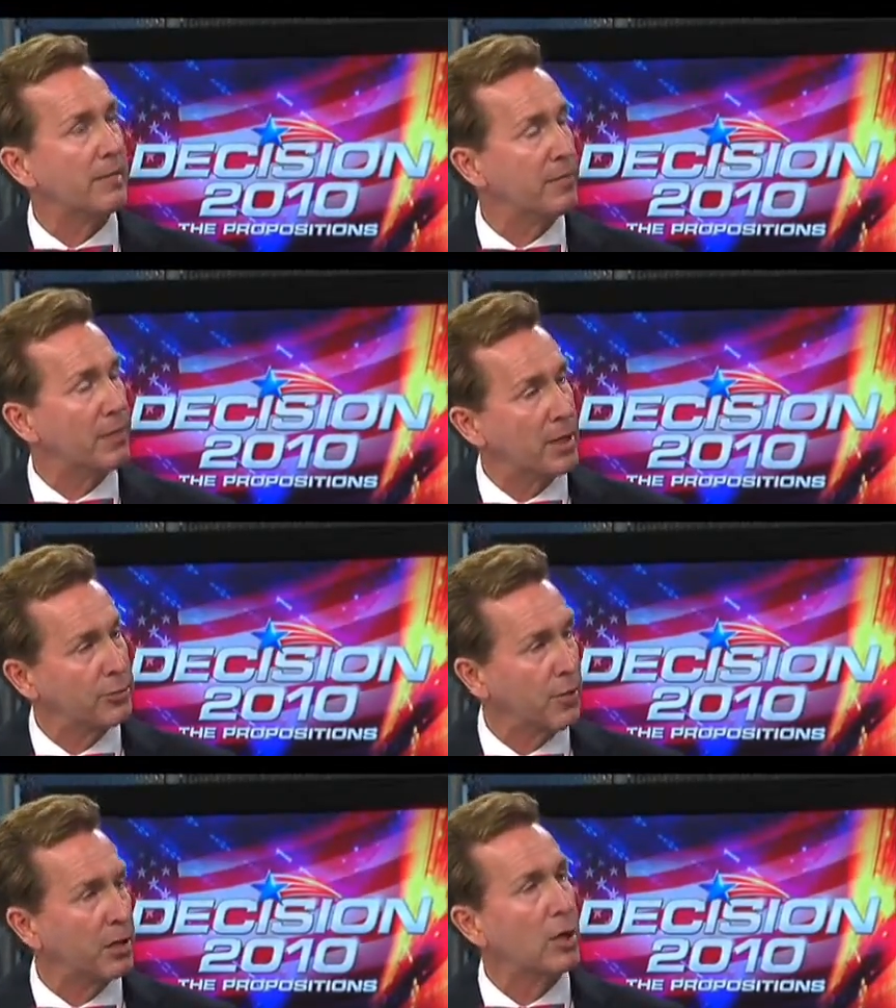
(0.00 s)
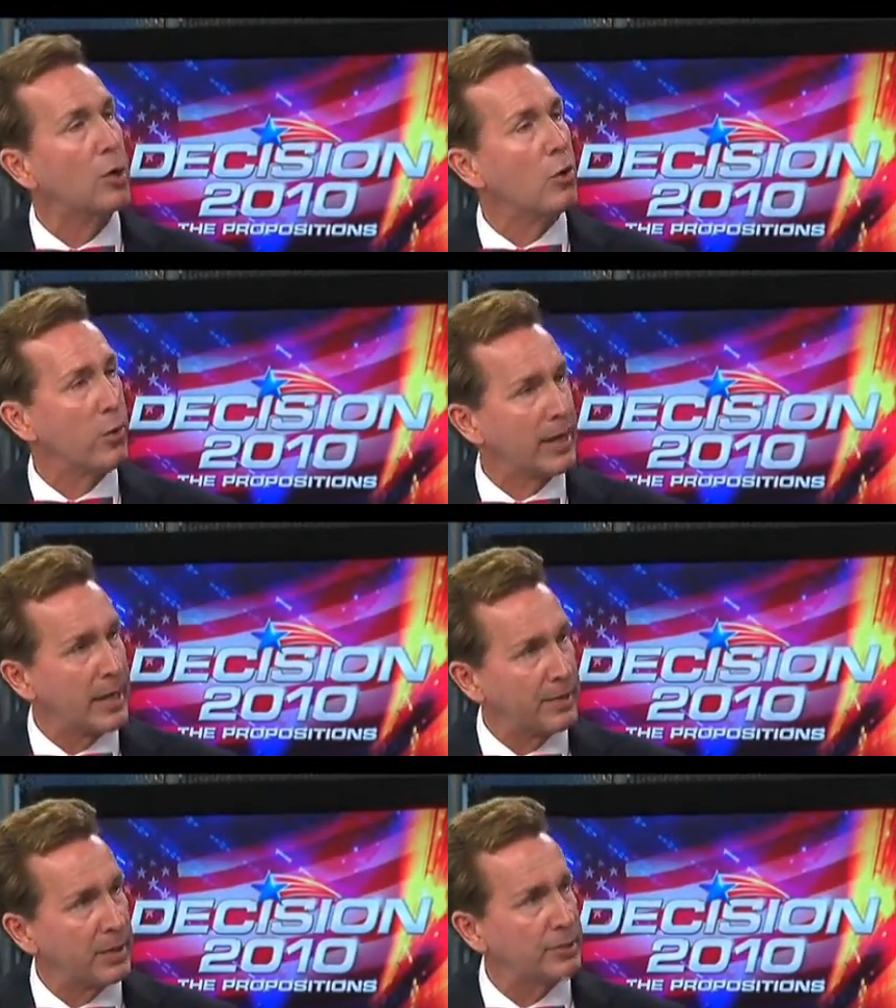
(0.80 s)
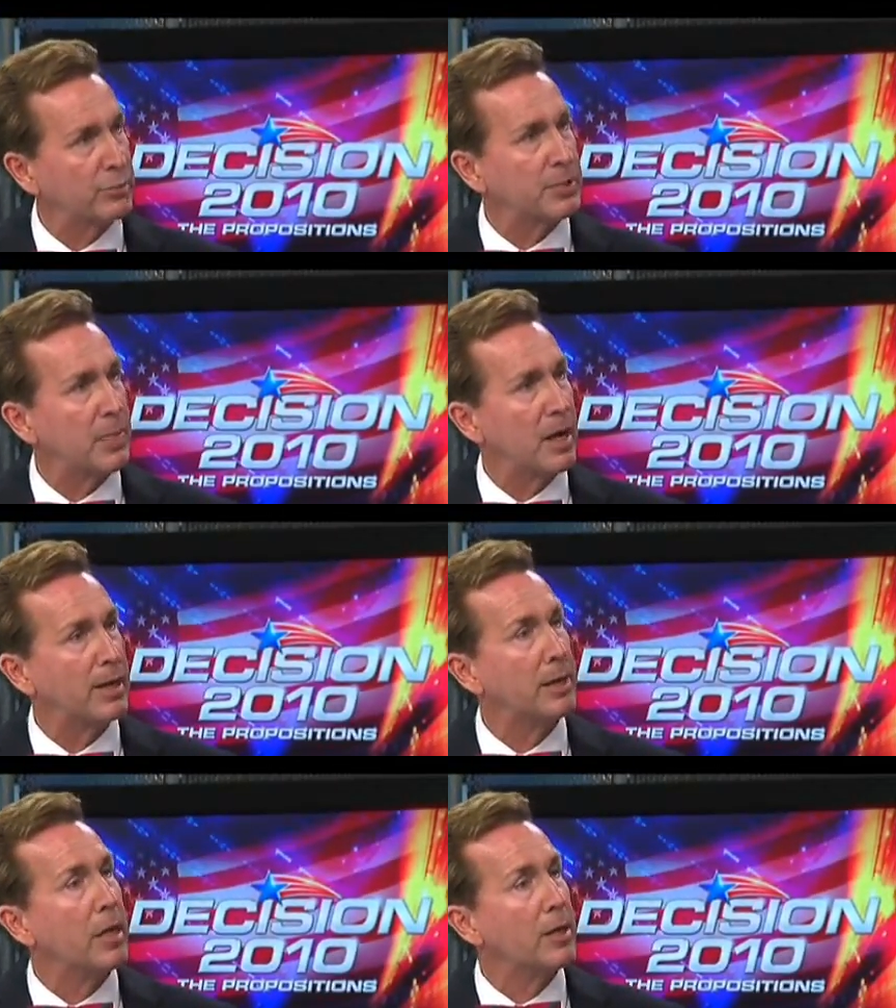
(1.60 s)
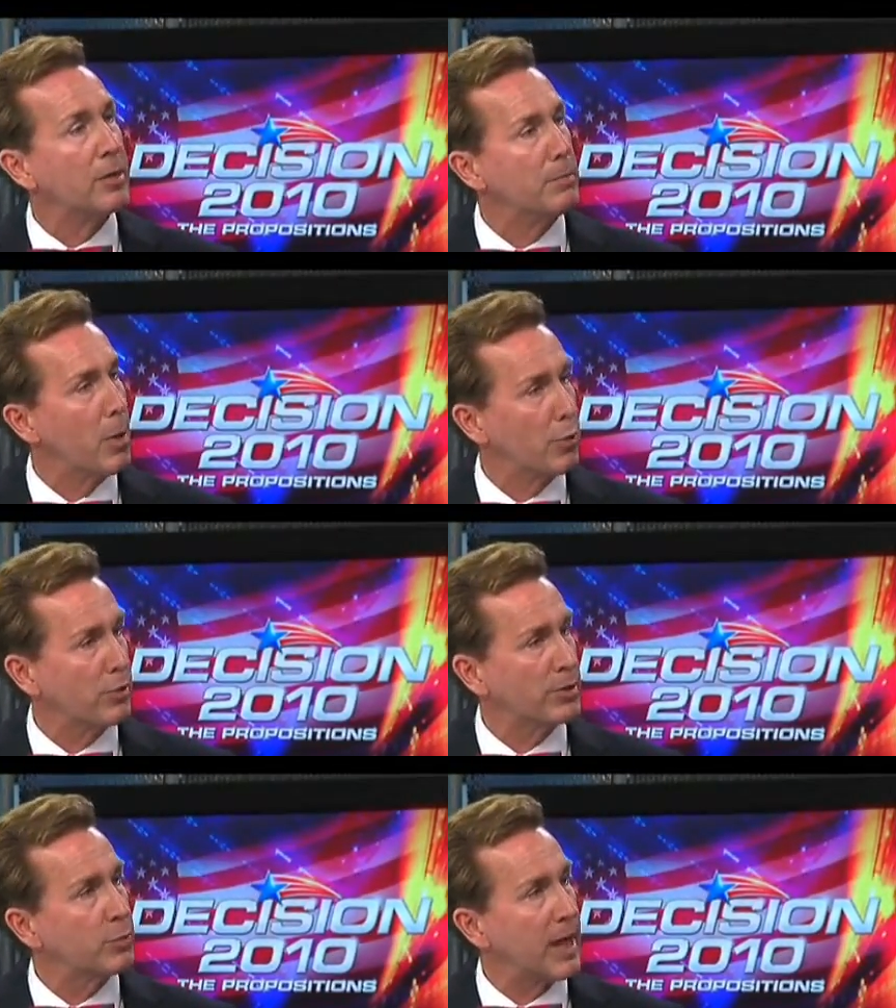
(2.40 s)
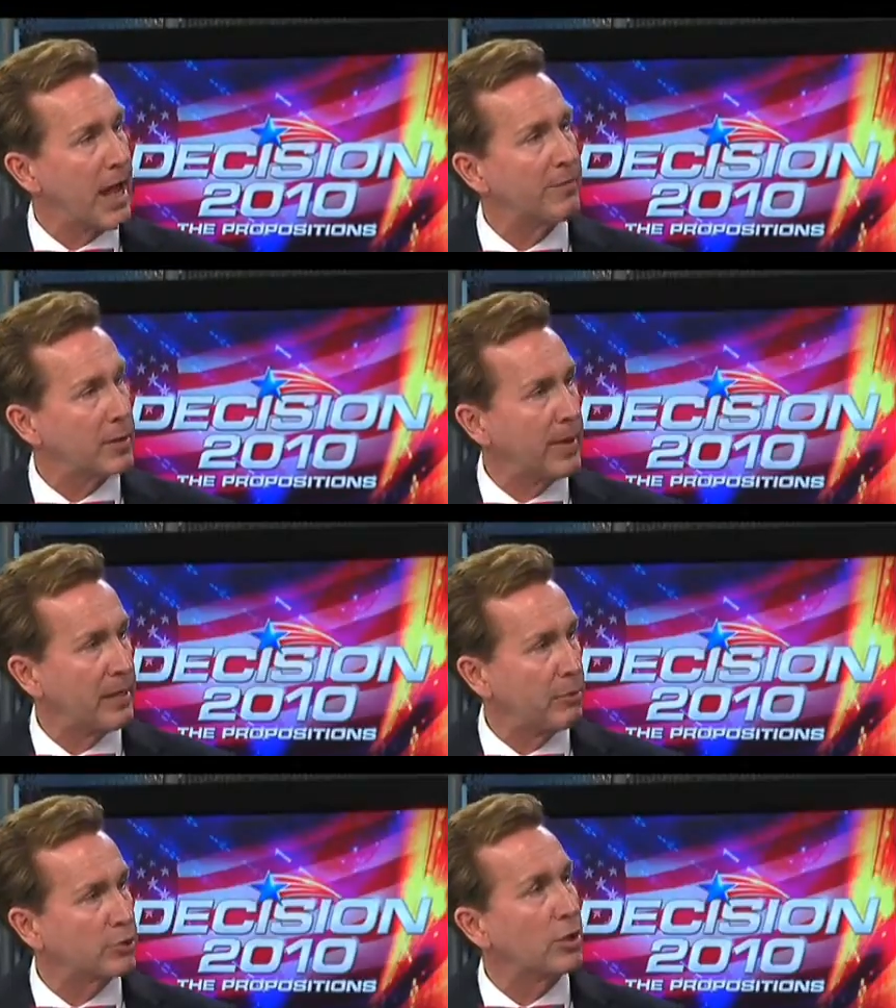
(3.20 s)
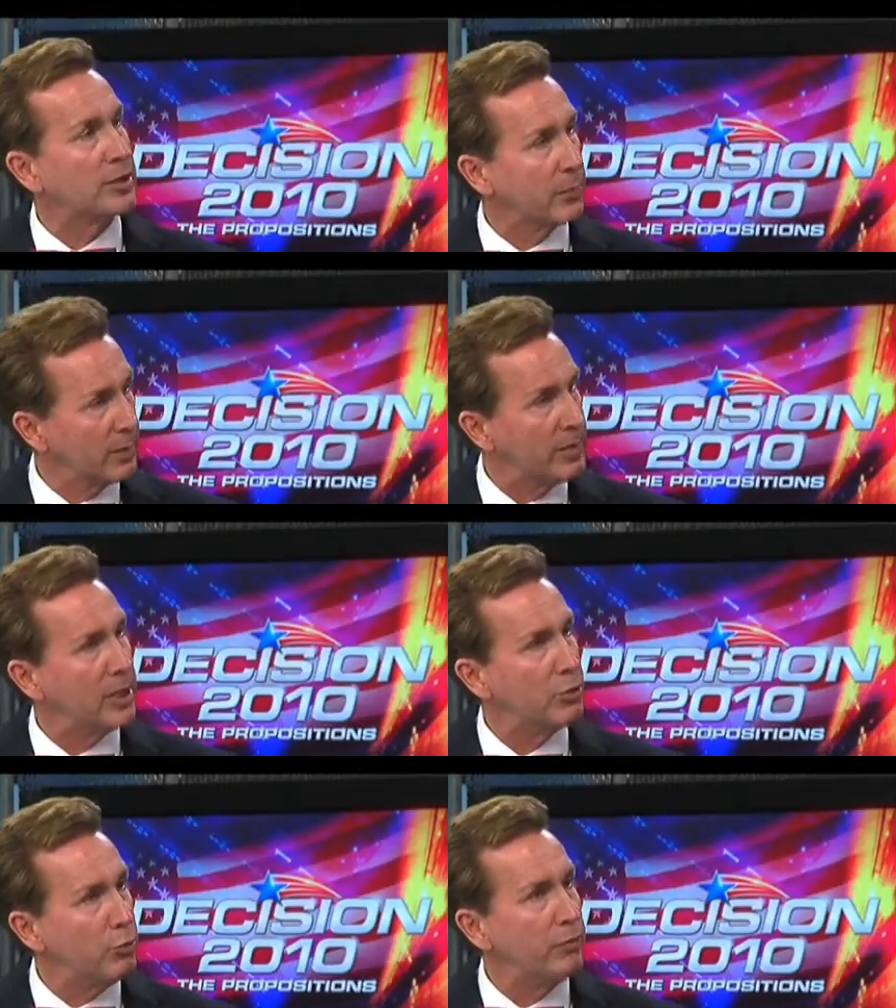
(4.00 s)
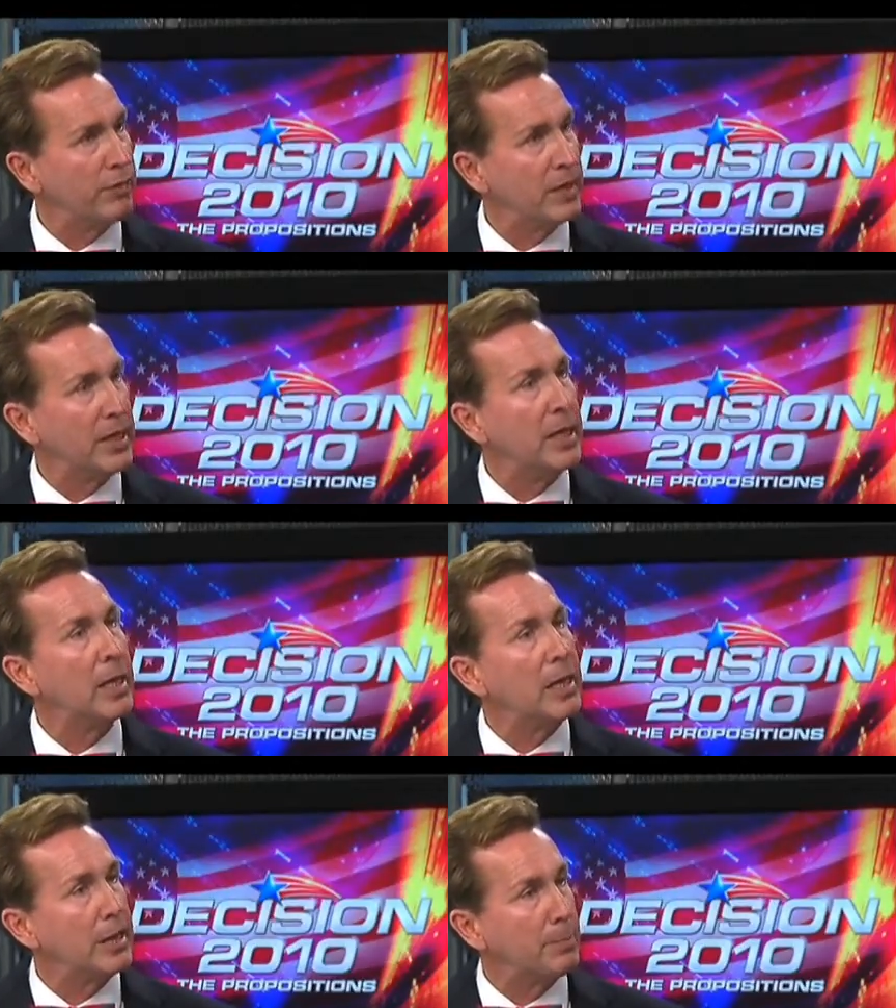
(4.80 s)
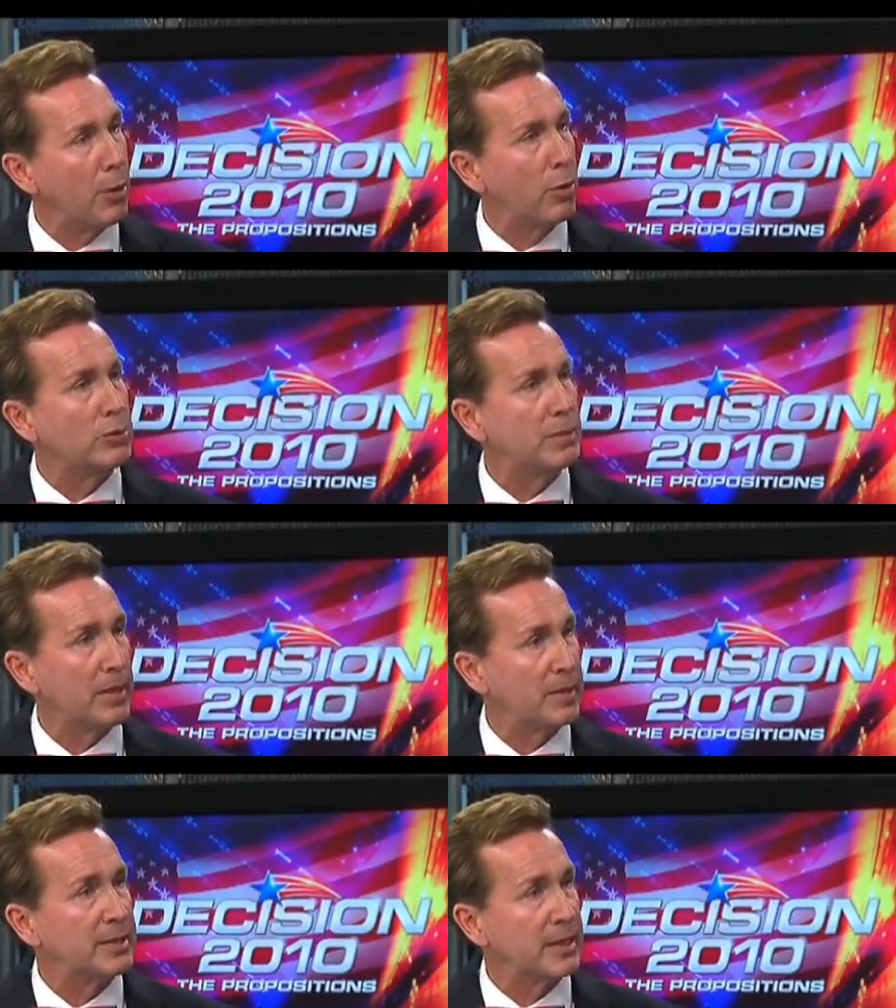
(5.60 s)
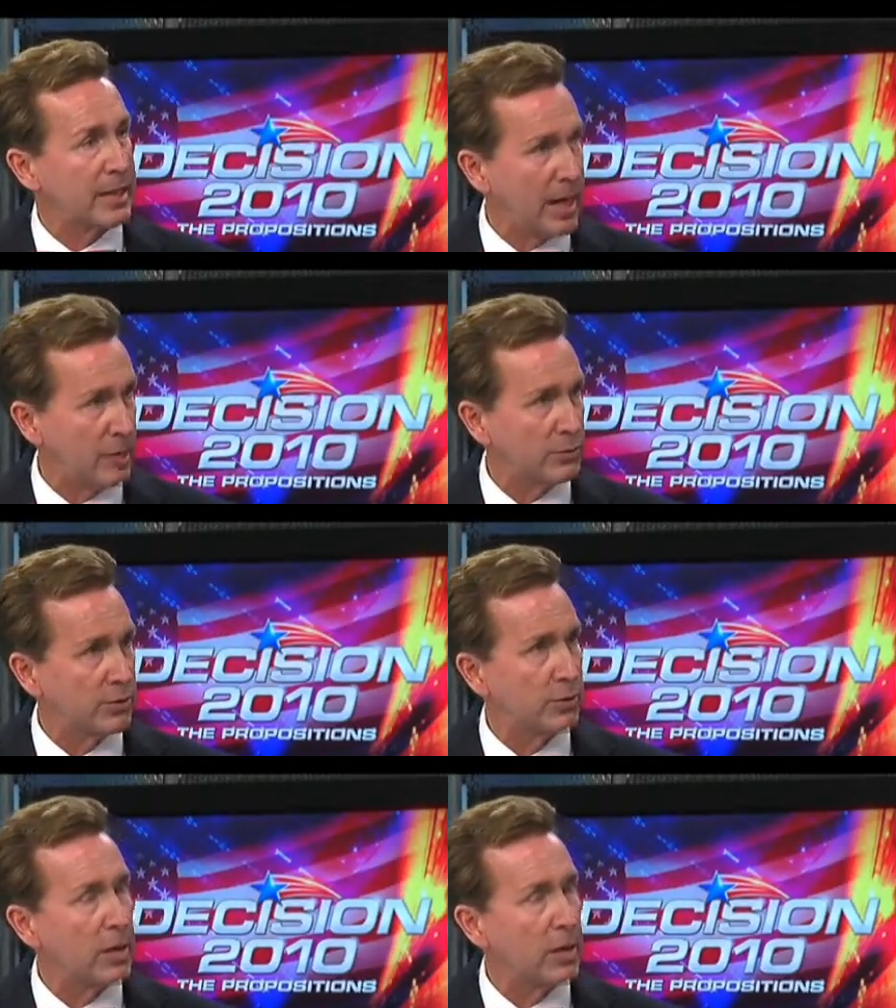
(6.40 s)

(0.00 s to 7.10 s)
If a fire truck or an ambulance responded, the motorists would have to pay those costs. It would be a new fee imposed by the City Council.